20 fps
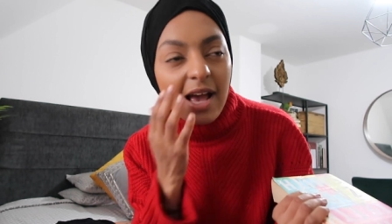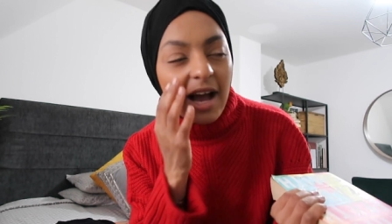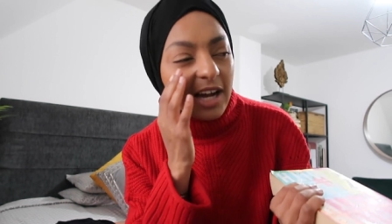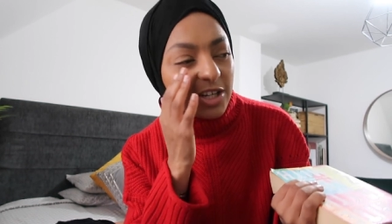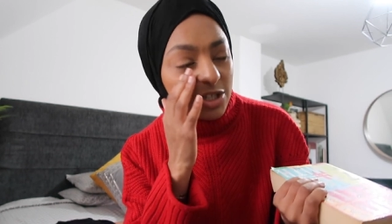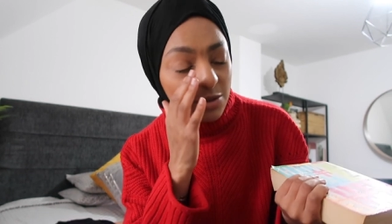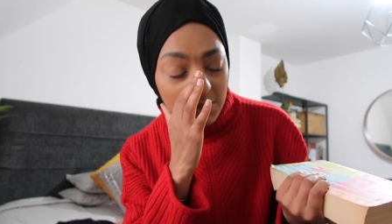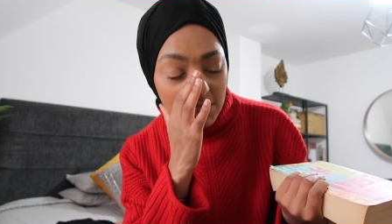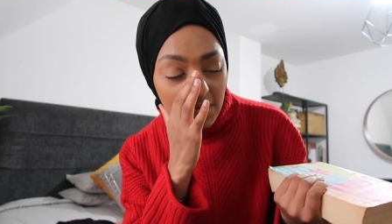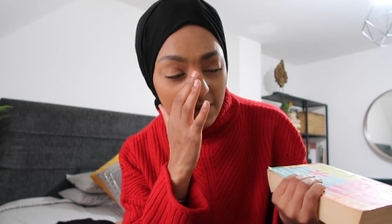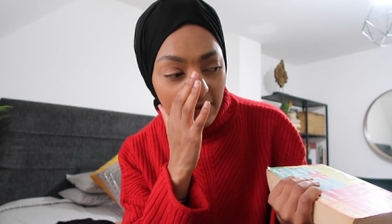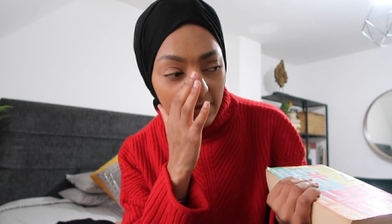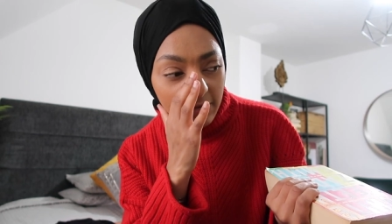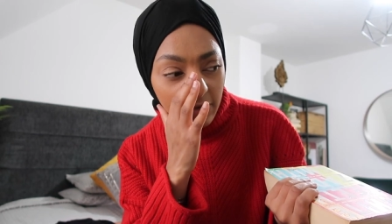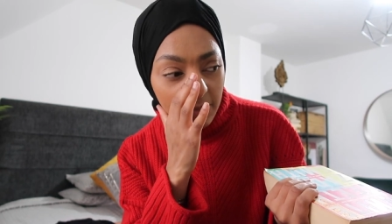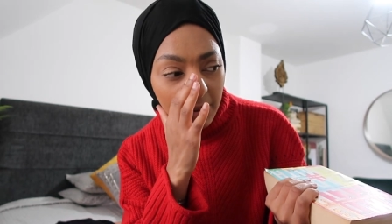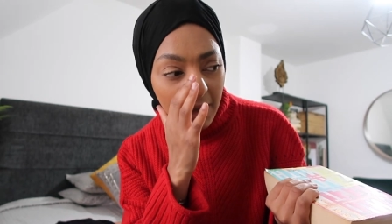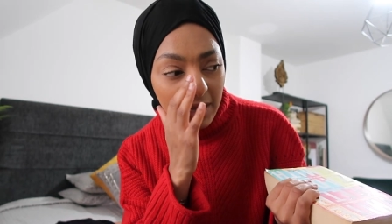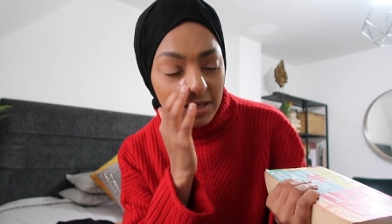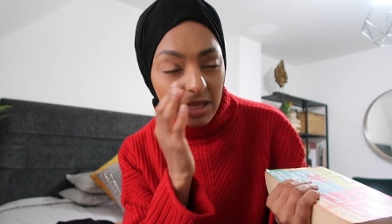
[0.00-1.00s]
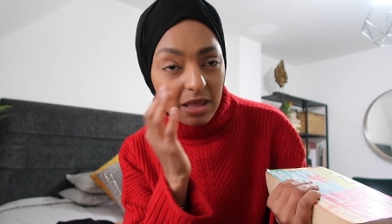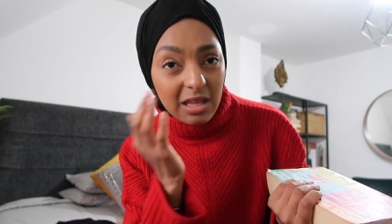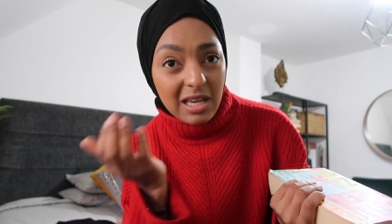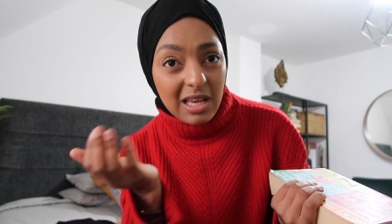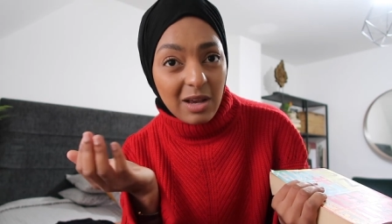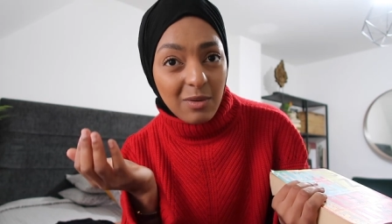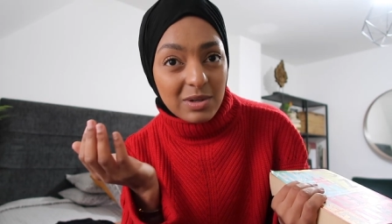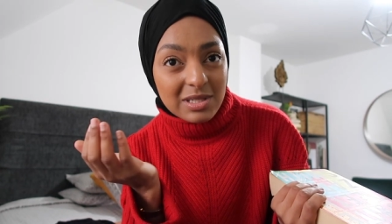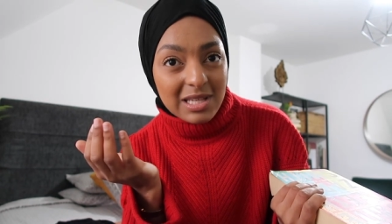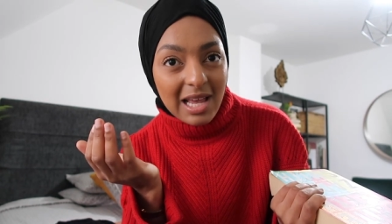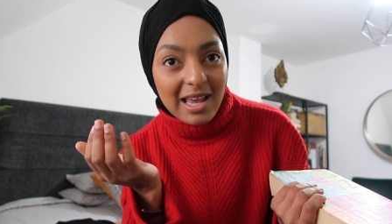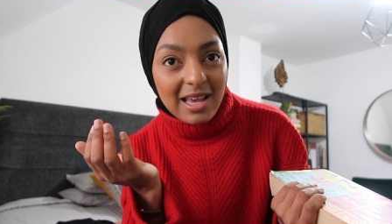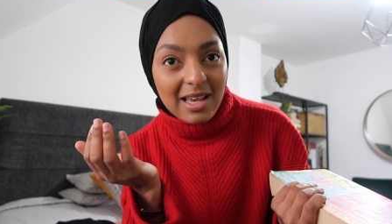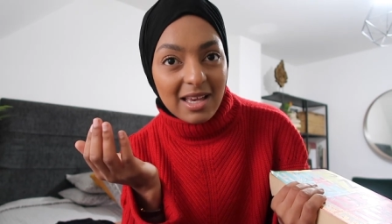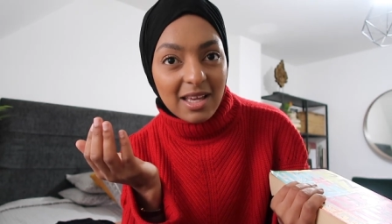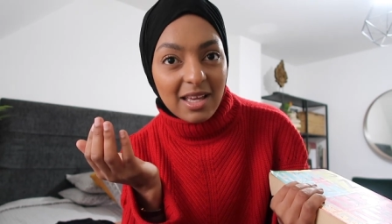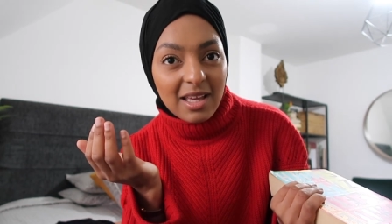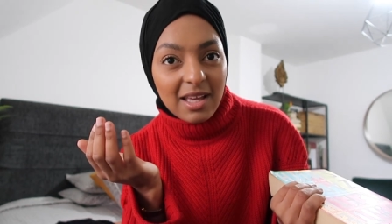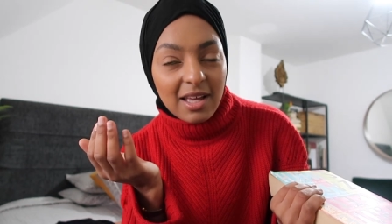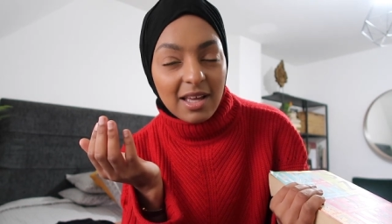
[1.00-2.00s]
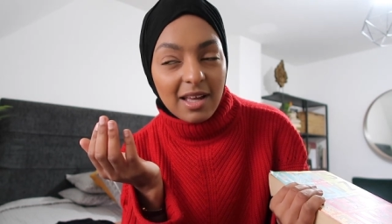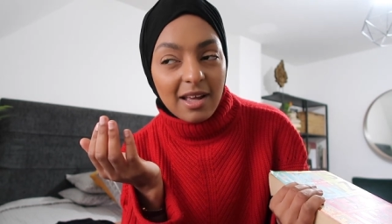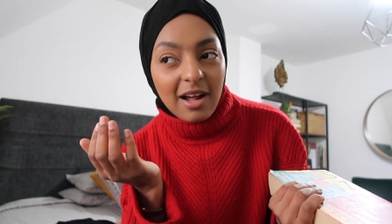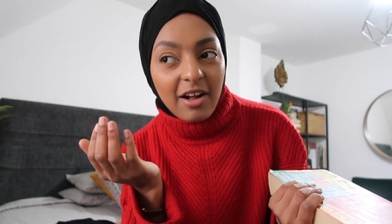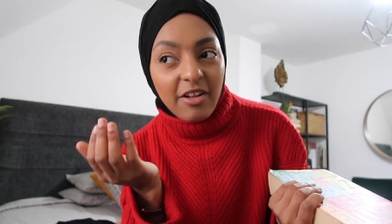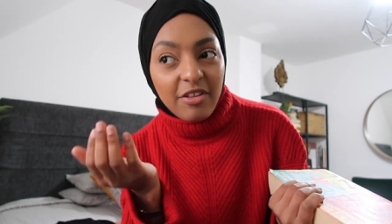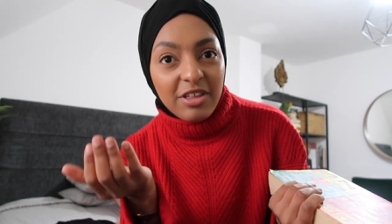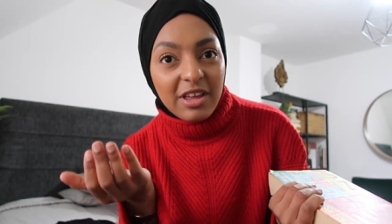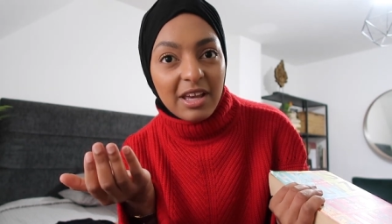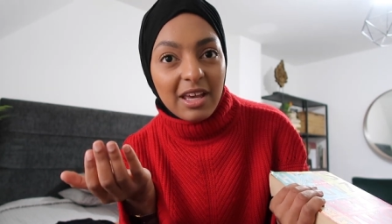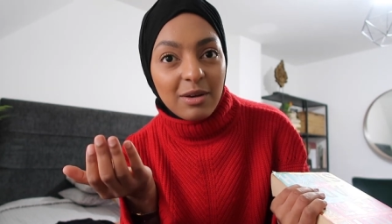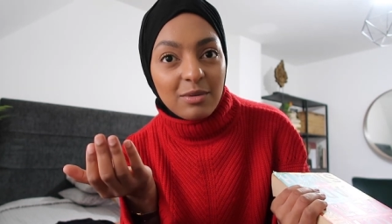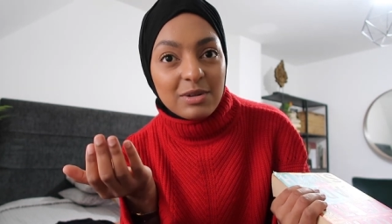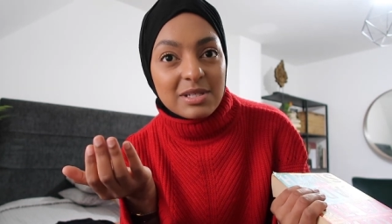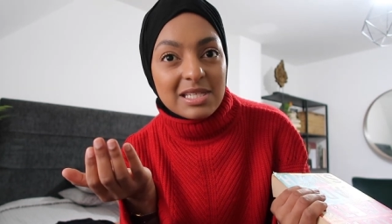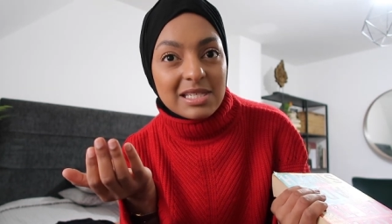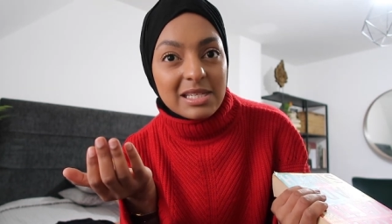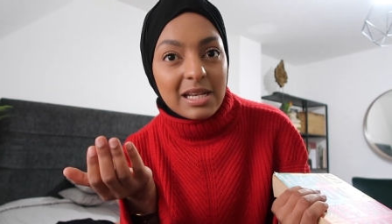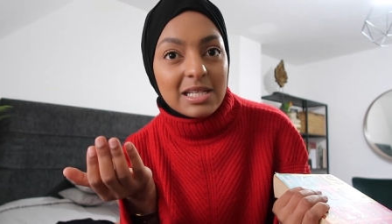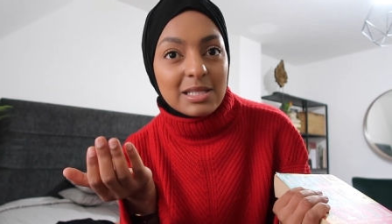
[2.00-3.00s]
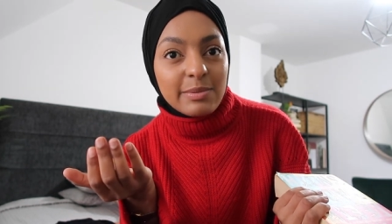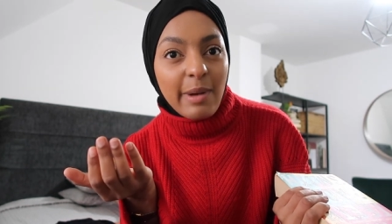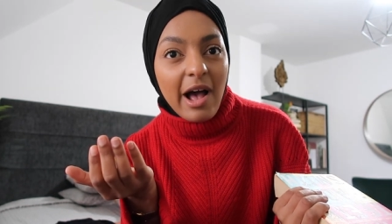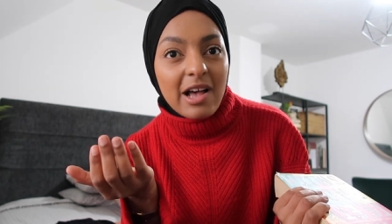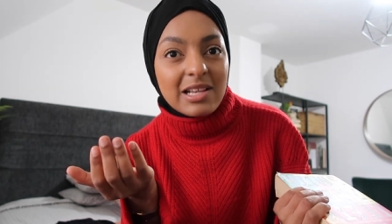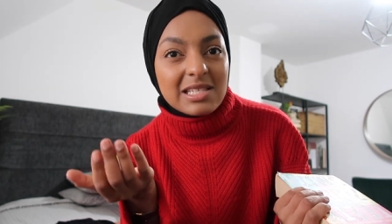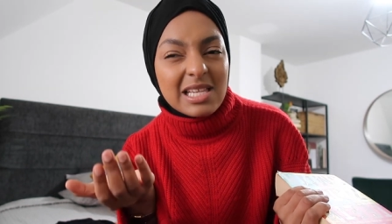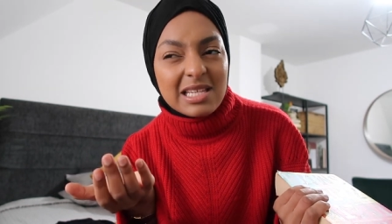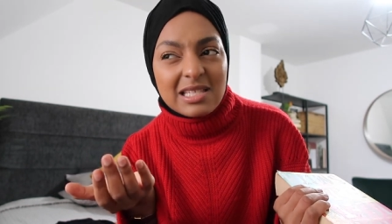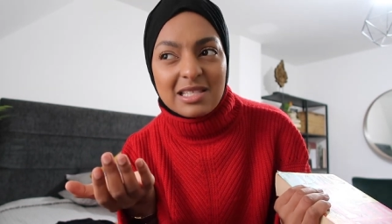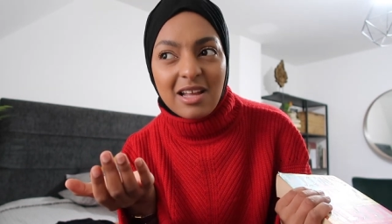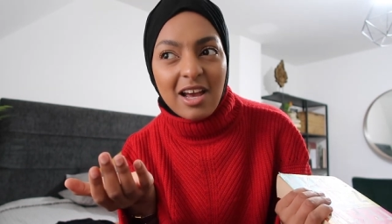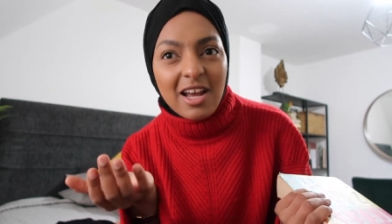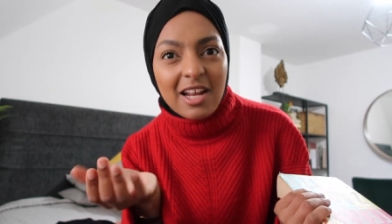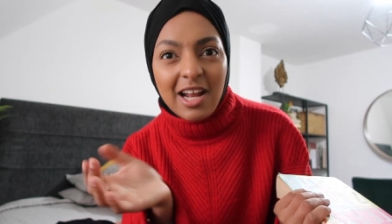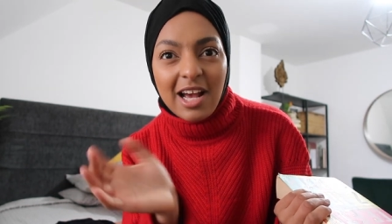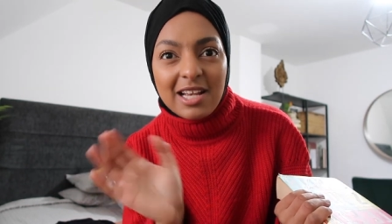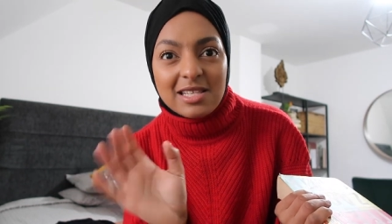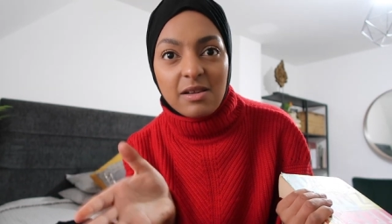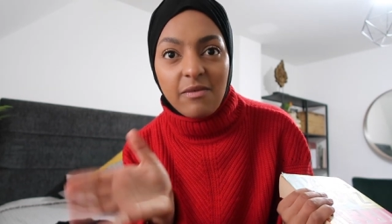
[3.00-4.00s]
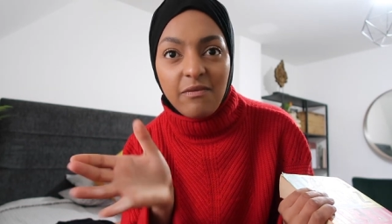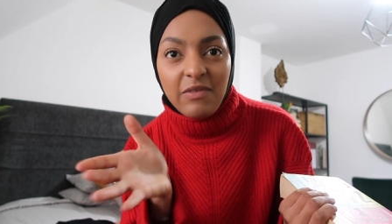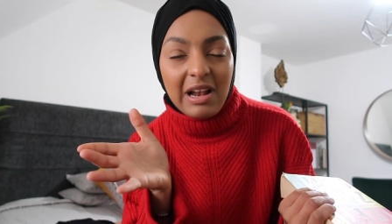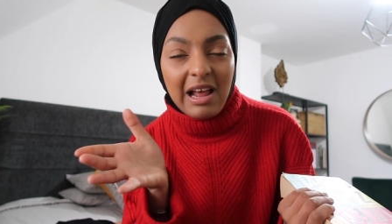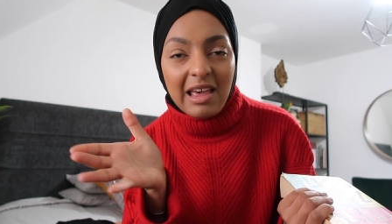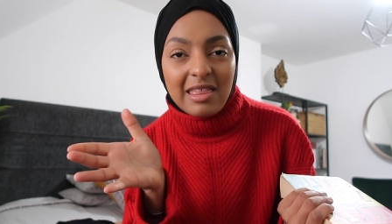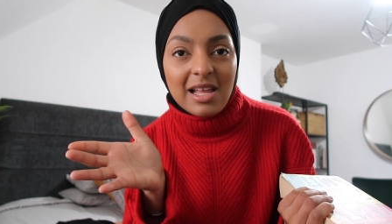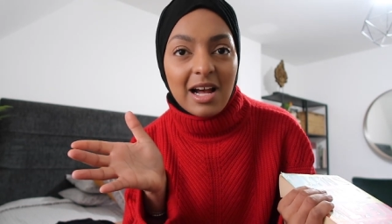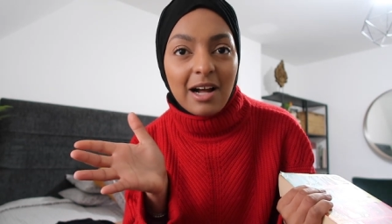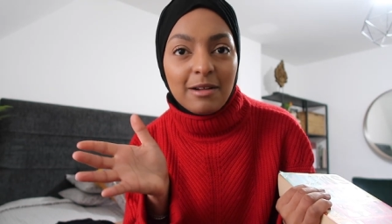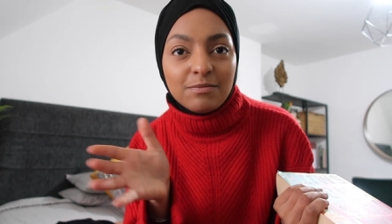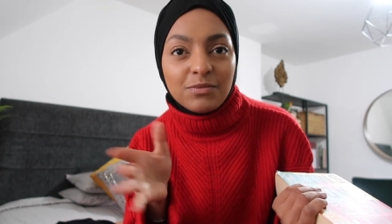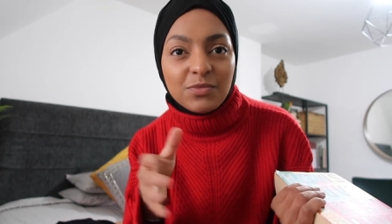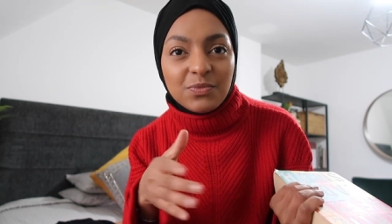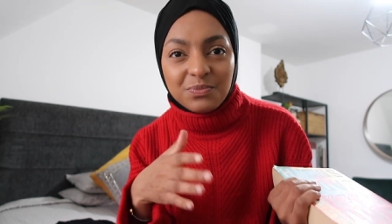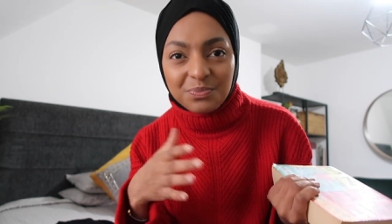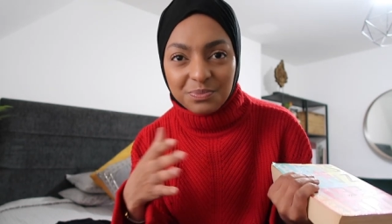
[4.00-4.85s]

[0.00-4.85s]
Actually, it wasn't even four pounds. I think it was like I think it was six pounds, six ninety-nine, something like that,